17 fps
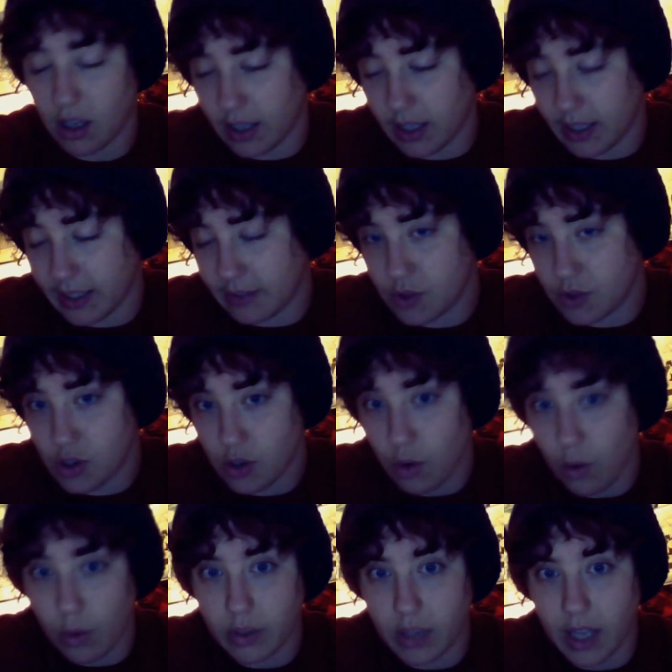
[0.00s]
Like,
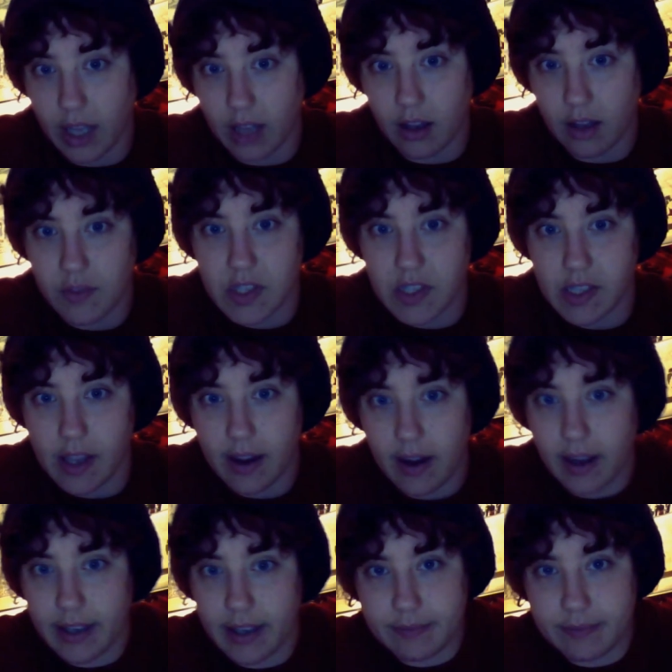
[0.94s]
sold. I love this
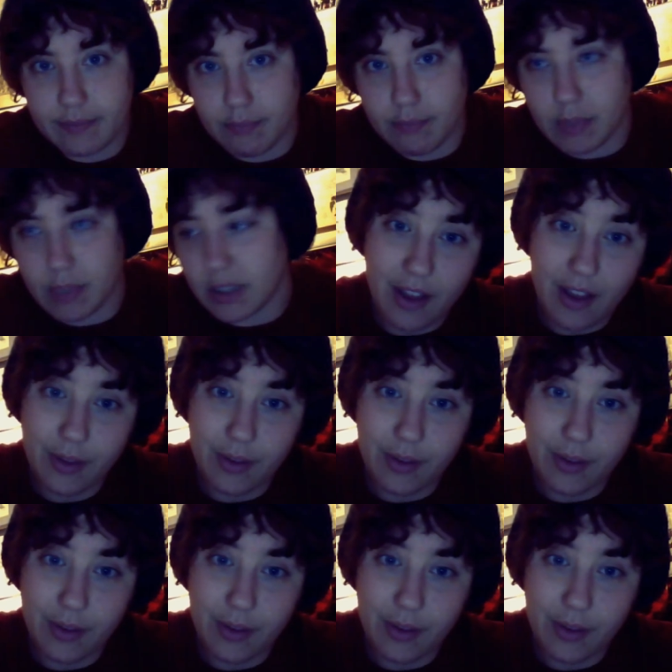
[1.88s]
AI.